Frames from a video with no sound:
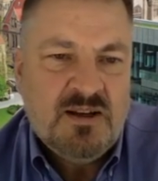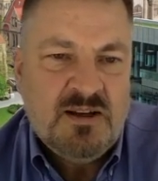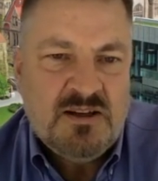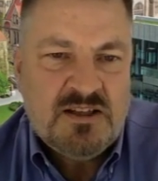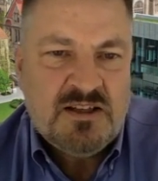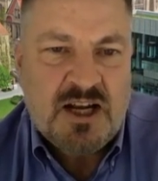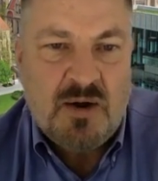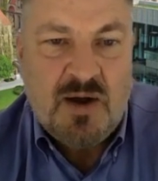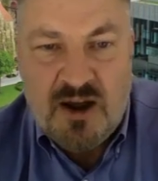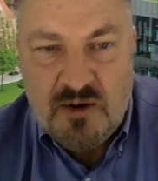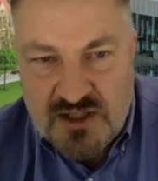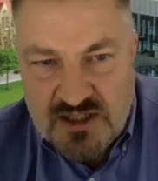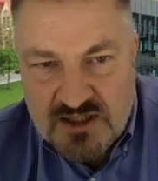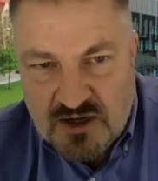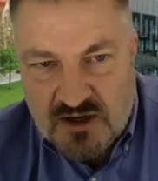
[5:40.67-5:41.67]
So our
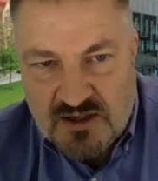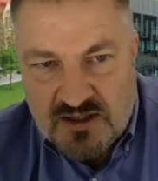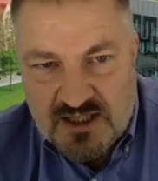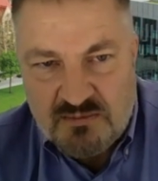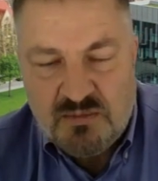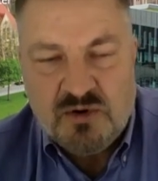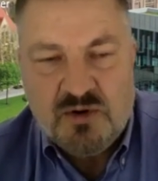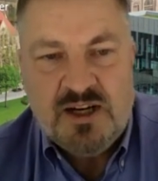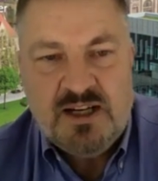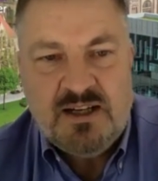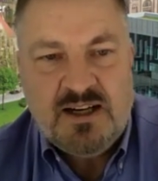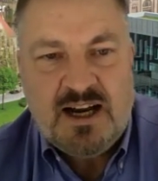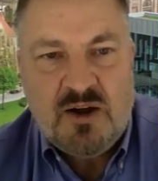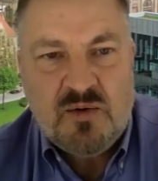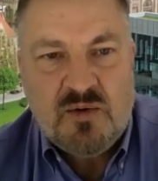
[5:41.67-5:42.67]
starting point
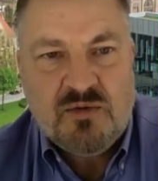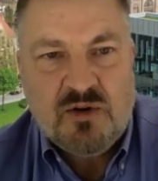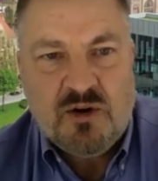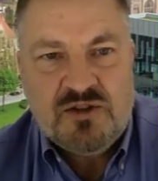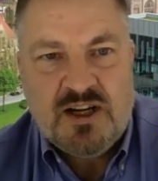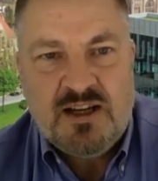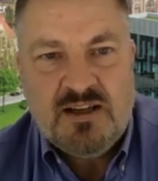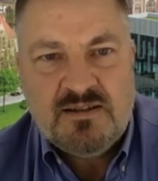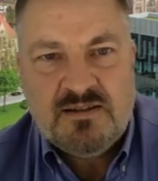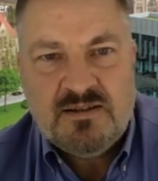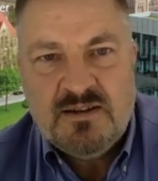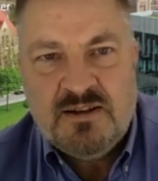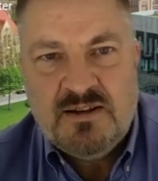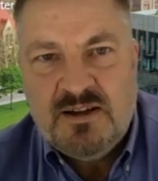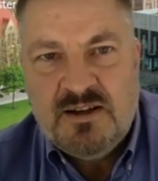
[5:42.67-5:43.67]
in our project
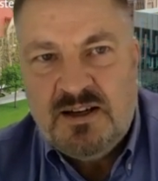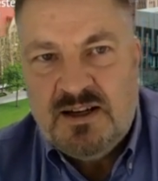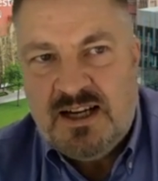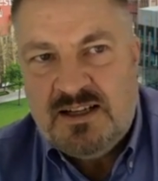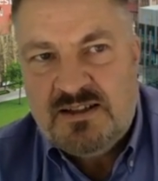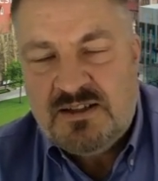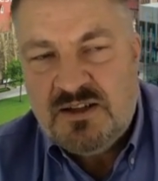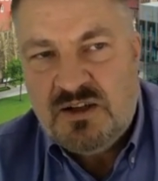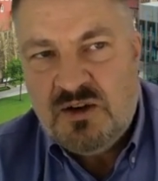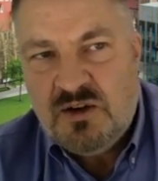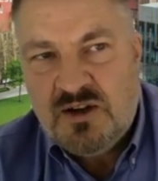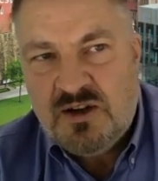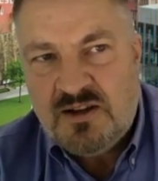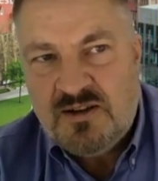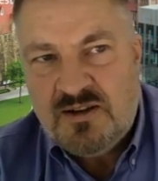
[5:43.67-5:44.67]
has
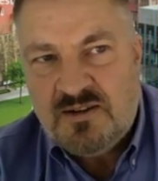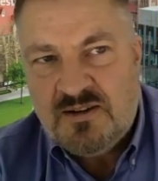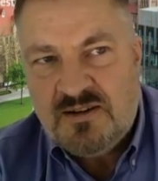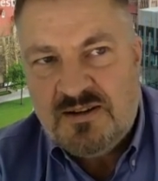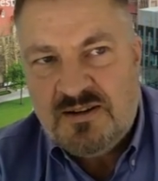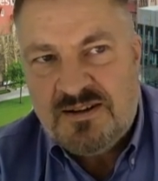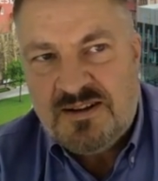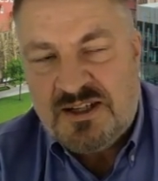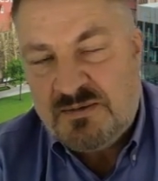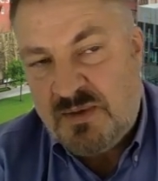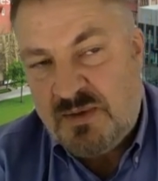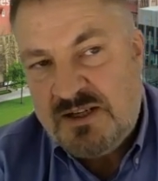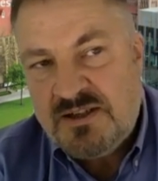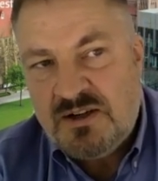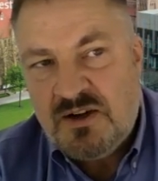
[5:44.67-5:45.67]

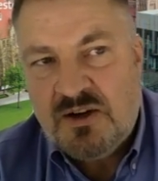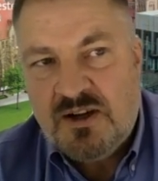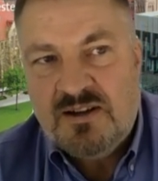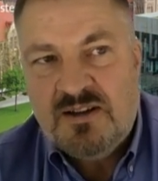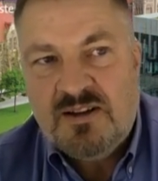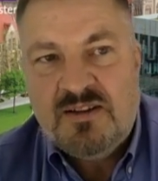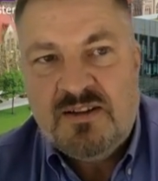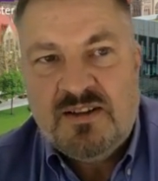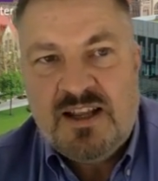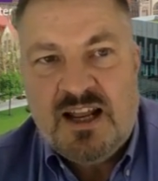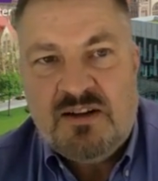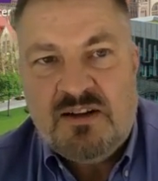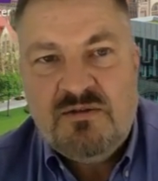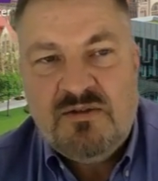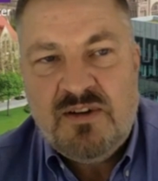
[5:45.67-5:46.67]
been to look at the
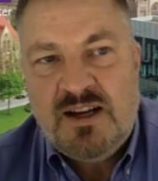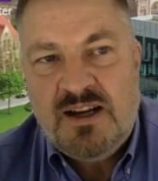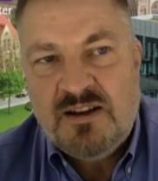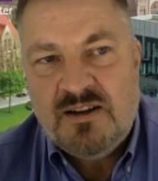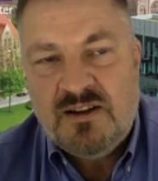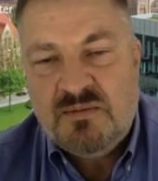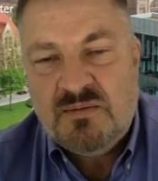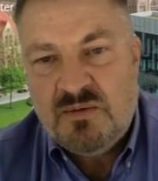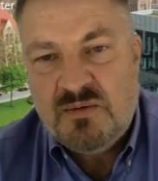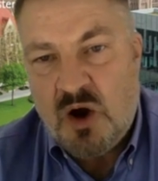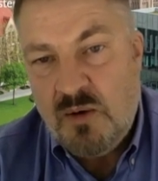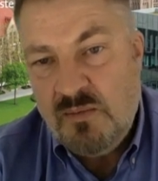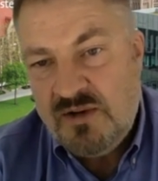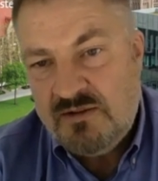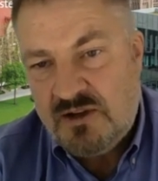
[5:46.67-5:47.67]
NVIDIA
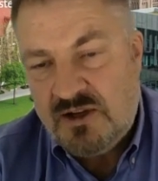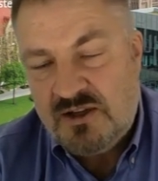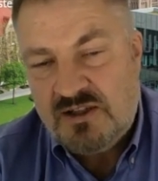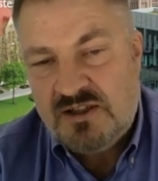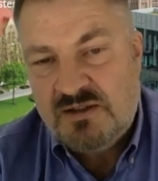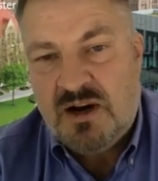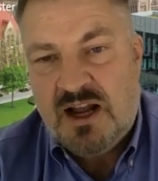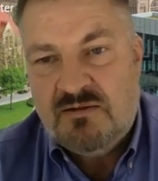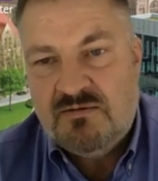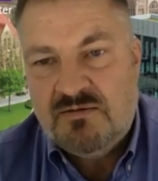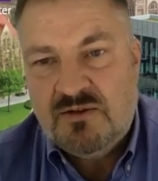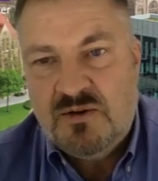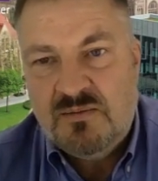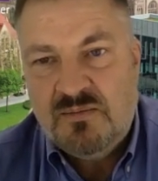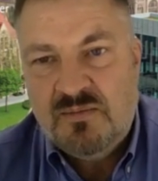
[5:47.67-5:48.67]
Omniverse
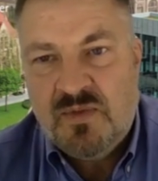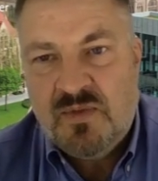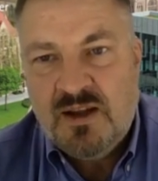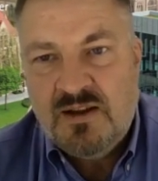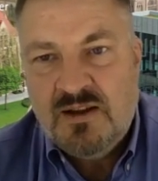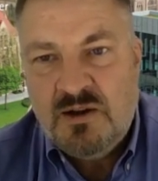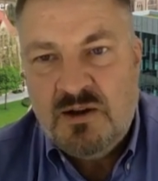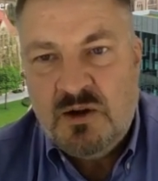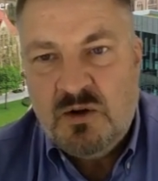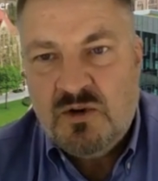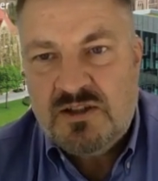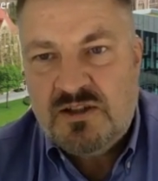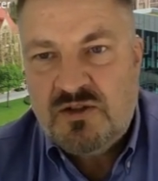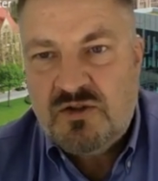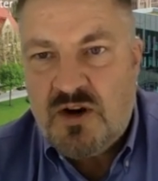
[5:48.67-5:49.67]
platform.
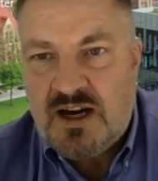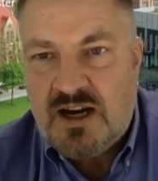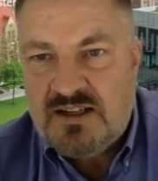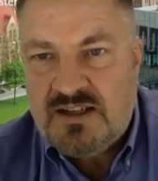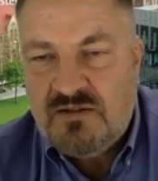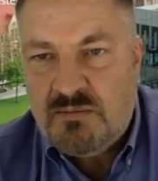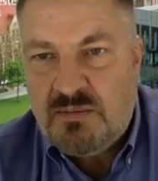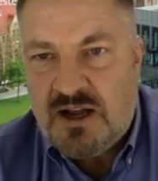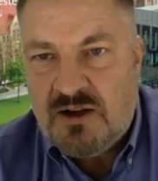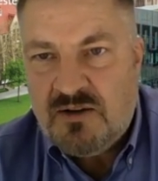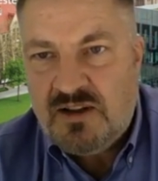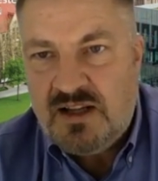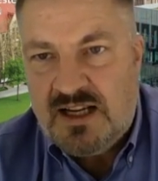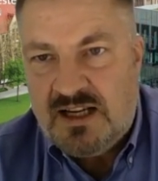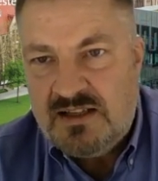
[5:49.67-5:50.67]
What's attractive
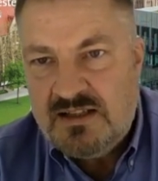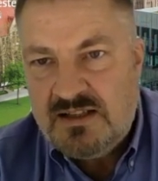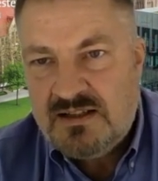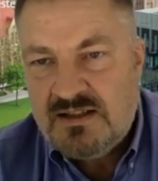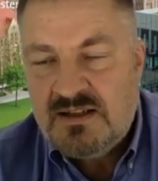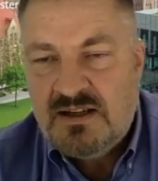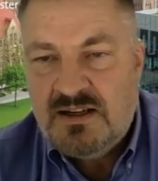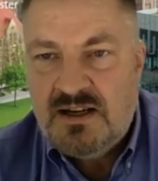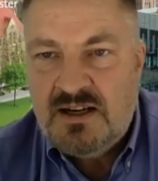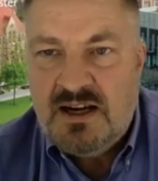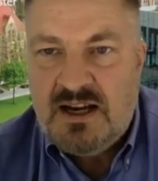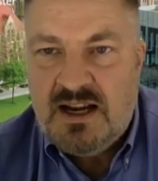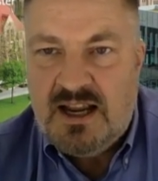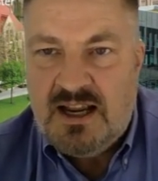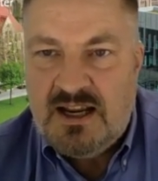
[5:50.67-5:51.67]
about this
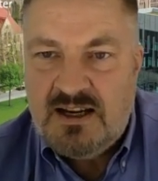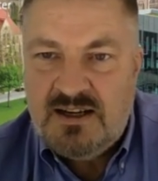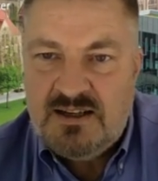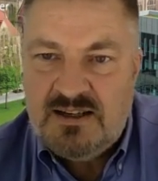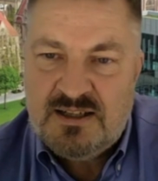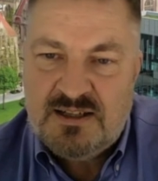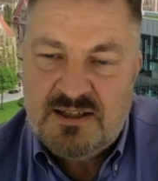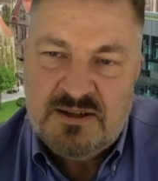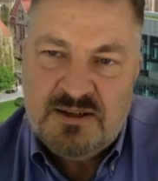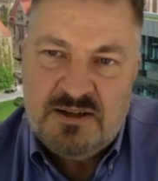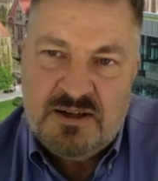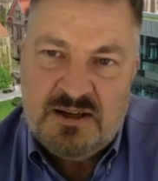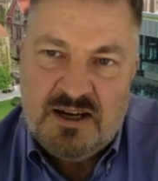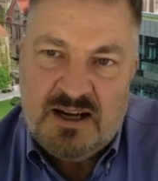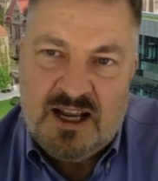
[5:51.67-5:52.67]
is
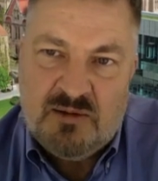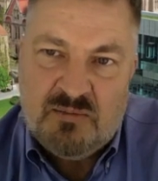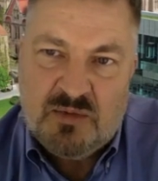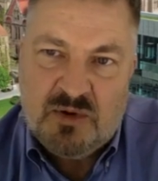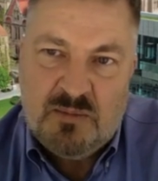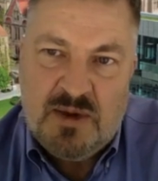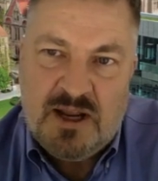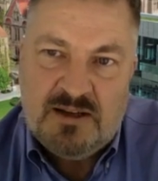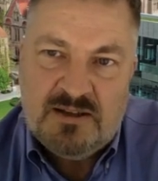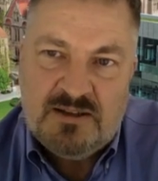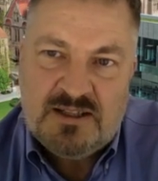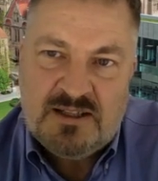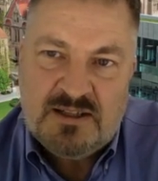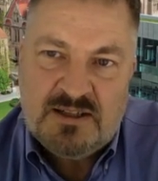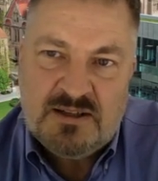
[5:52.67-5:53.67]
it
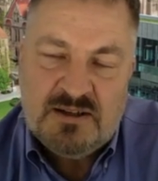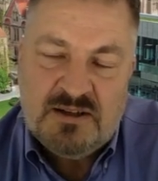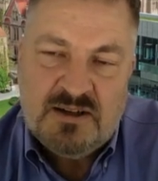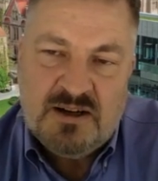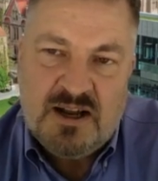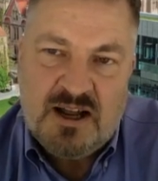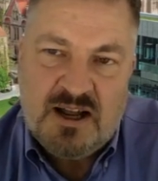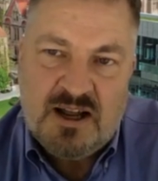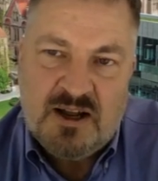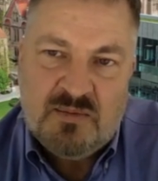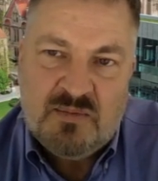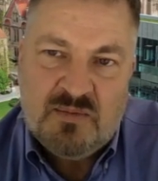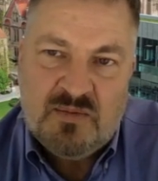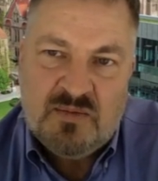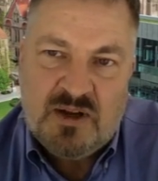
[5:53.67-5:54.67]
permits
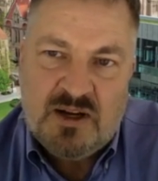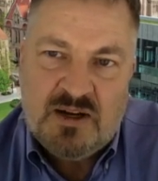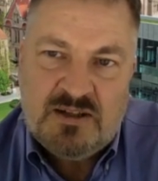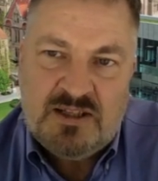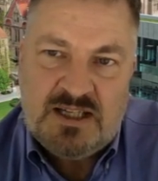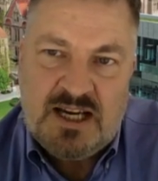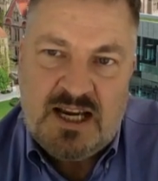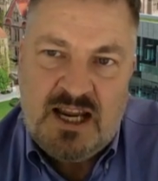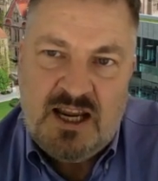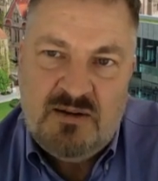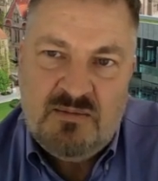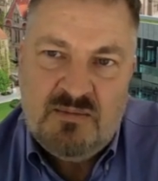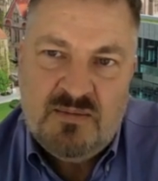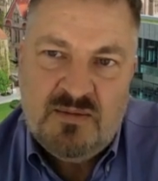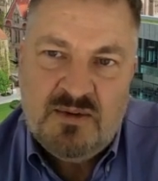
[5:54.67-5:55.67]
a
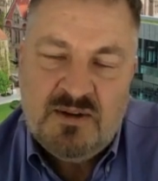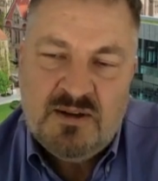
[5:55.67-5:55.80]
team